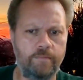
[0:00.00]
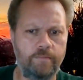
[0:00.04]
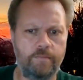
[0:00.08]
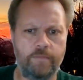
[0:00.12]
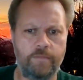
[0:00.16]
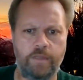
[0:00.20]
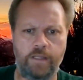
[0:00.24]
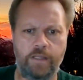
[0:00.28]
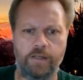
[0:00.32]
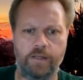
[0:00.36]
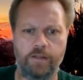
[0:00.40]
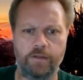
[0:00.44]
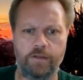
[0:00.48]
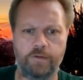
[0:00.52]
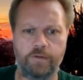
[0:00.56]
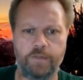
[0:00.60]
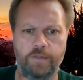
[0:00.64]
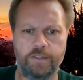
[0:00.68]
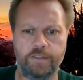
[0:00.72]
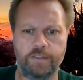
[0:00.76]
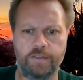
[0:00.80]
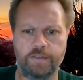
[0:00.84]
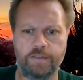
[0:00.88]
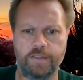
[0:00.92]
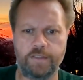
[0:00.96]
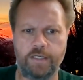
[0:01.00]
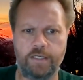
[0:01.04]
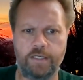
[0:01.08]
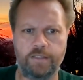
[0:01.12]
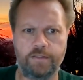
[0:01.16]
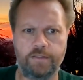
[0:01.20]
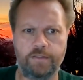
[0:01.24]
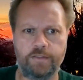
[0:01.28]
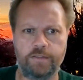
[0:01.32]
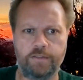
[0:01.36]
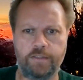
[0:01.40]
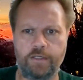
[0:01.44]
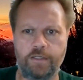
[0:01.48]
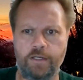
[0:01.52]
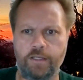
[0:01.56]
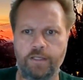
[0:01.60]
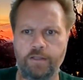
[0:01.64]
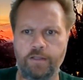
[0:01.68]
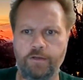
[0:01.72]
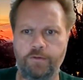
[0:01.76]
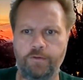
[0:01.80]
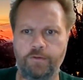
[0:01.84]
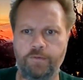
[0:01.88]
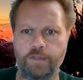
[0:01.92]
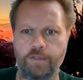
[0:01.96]
Any other questions, guys? Right, the
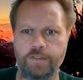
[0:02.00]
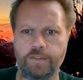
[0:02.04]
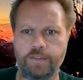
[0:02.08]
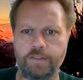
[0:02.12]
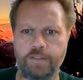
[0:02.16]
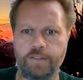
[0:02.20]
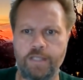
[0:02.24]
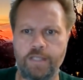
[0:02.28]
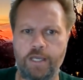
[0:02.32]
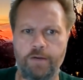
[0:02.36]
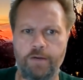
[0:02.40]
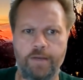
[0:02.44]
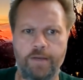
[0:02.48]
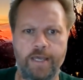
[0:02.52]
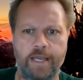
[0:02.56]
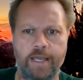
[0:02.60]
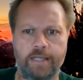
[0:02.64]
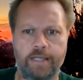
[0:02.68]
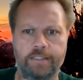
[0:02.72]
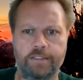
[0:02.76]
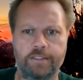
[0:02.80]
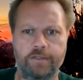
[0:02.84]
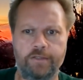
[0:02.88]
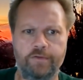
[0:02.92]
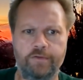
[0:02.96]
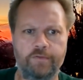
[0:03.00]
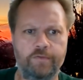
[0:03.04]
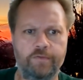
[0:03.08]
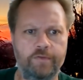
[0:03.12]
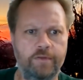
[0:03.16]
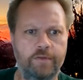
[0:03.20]
quiz is now active.